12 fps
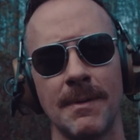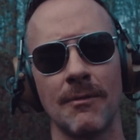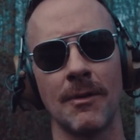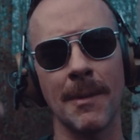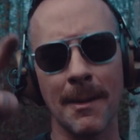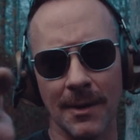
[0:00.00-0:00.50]
But
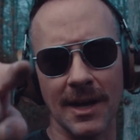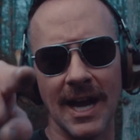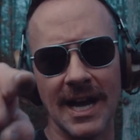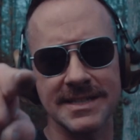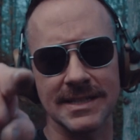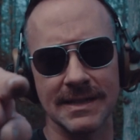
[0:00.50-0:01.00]
remember,
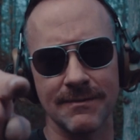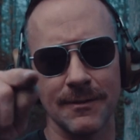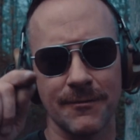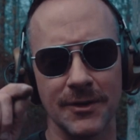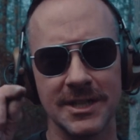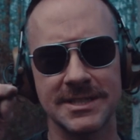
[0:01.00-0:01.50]
guys that live in the
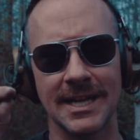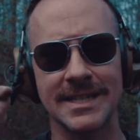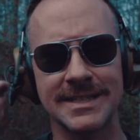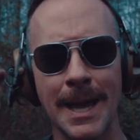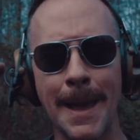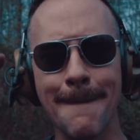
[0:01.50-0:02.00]
free
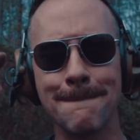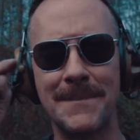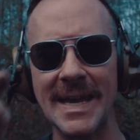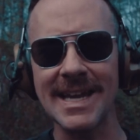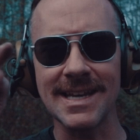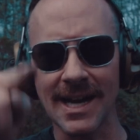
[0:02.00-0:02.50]
states,
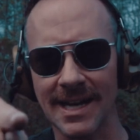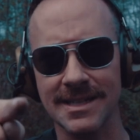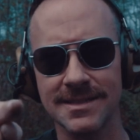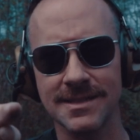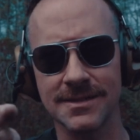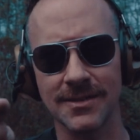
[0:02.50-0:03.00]
be
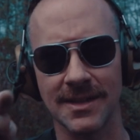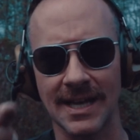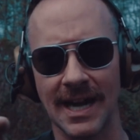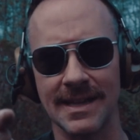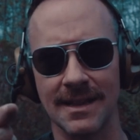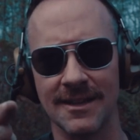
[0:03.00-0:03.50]
nice to the
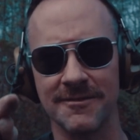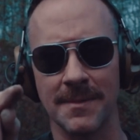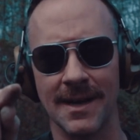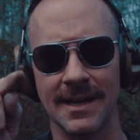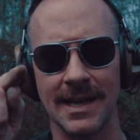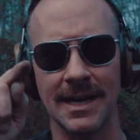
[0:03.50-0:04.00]
guy that lives
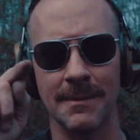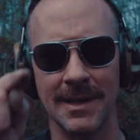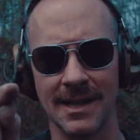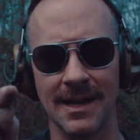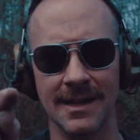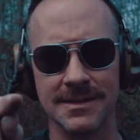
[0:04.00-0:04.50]
behind enemy
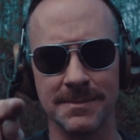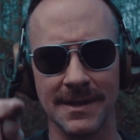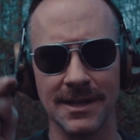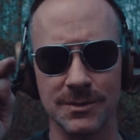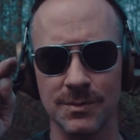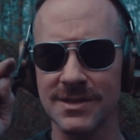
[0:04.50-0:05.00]
lines
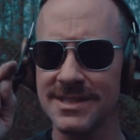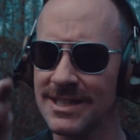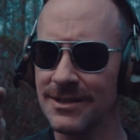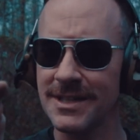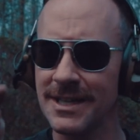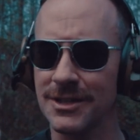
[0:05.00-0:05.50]
because we're
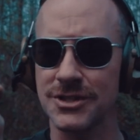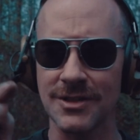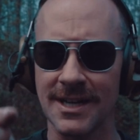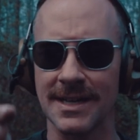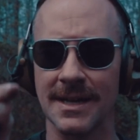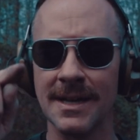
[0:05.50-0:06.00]
still here
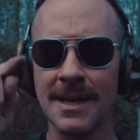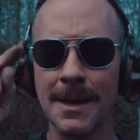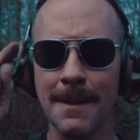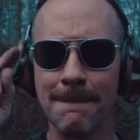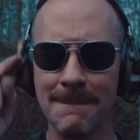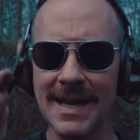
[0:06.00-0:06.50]
trying to
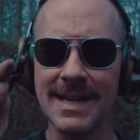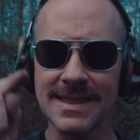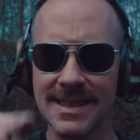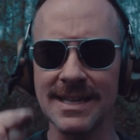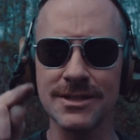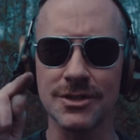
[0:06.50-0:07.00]
make
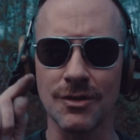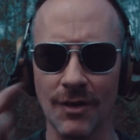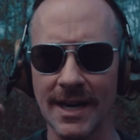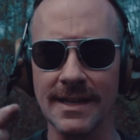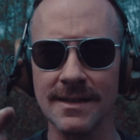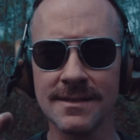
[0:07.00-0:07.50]
things
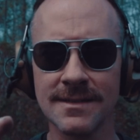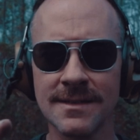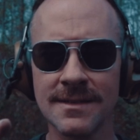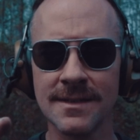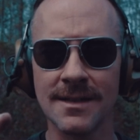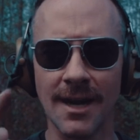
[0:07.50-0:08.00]
great.
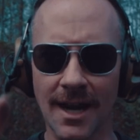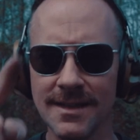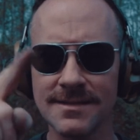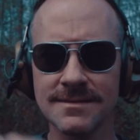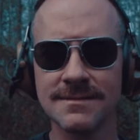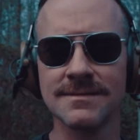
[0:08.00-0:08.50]
All right?
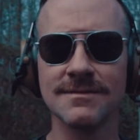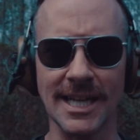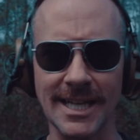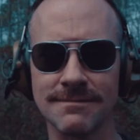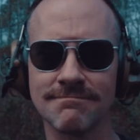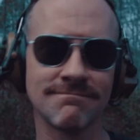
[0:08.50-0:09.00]

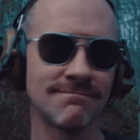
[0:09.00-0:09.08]
See ya.